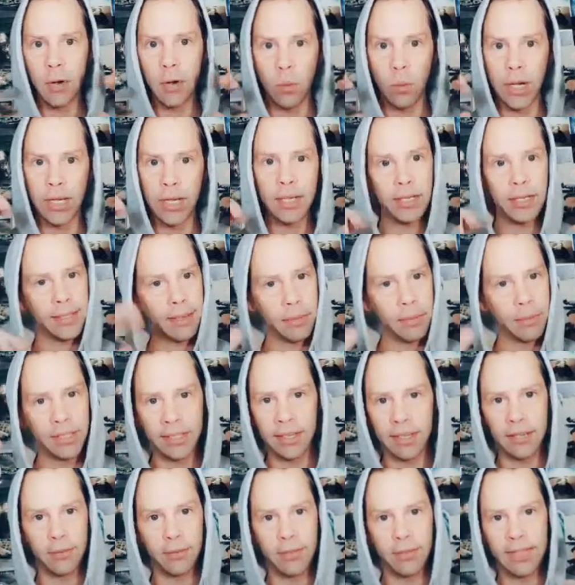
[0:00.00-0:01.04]
a winter, summer's
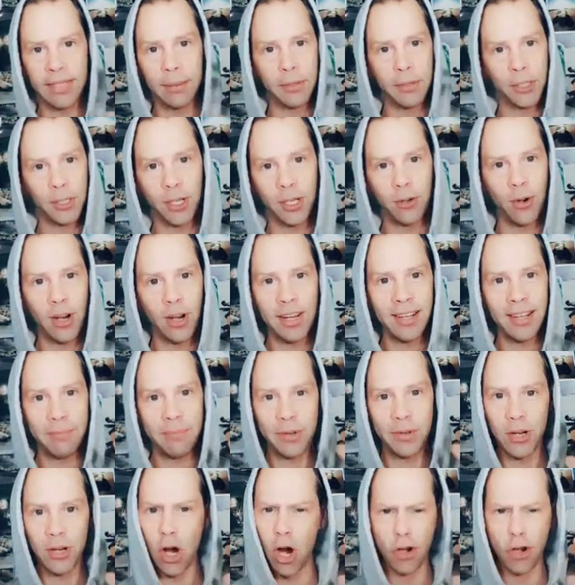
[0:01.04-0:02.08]
gonna rock up.
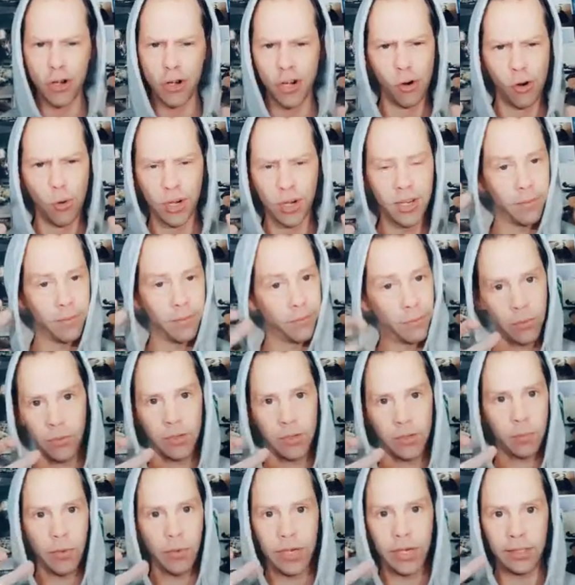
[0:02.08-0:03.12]
And I need an autumn, or
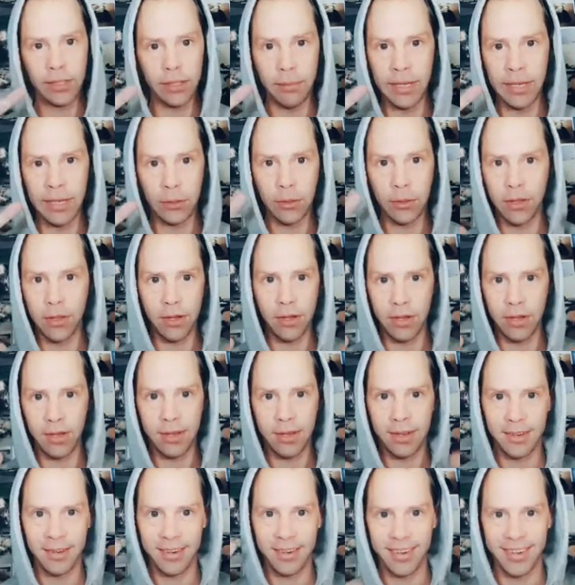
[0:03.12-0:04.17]
spring's gonna mess with you.
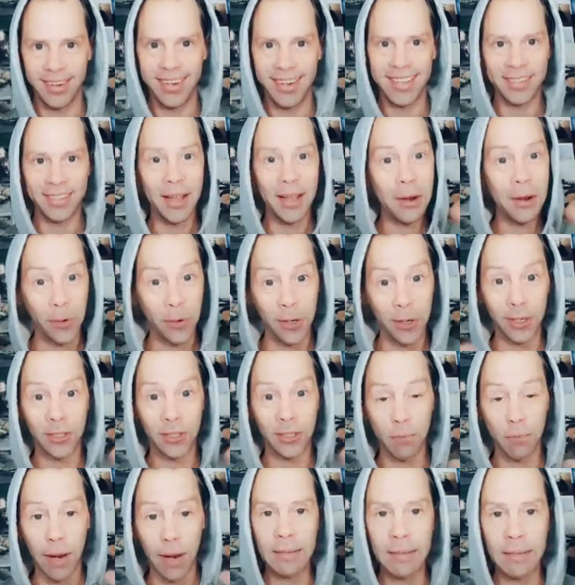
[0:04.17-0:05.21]
It's how it works.
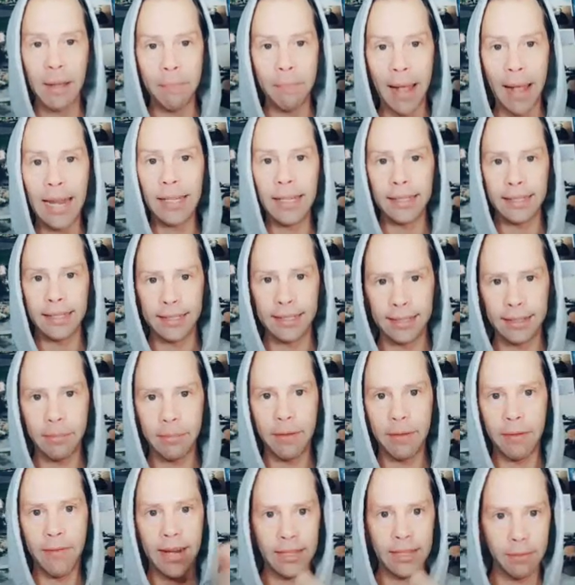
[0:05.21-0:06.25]
It's about balance. It's
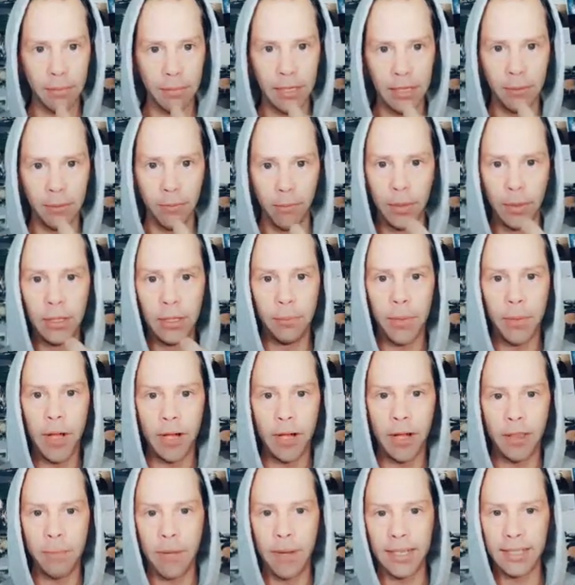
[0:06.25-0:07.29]
about finding the middle
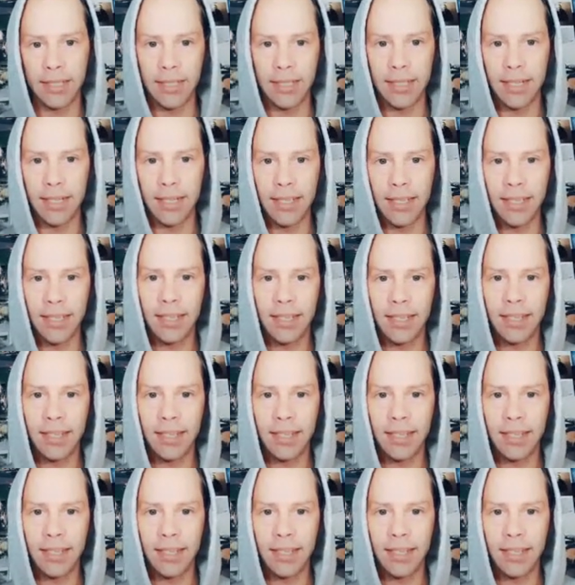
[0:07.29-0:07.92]
path, basically.